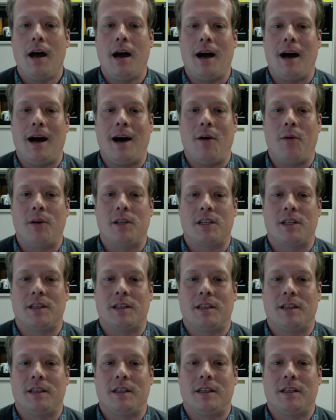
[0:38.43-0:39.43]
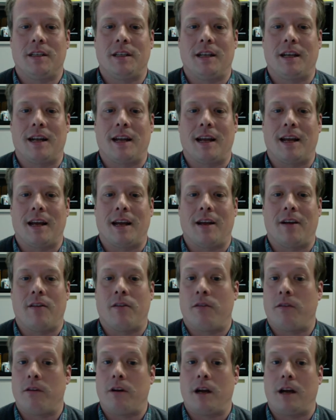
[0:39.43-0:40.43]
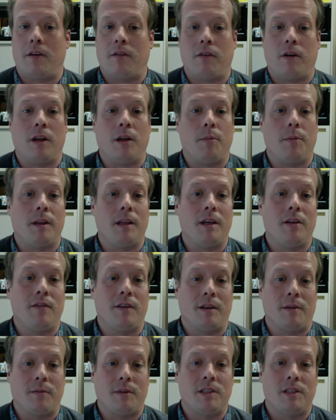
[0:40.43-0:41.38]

uh, which is, that I I really believe in,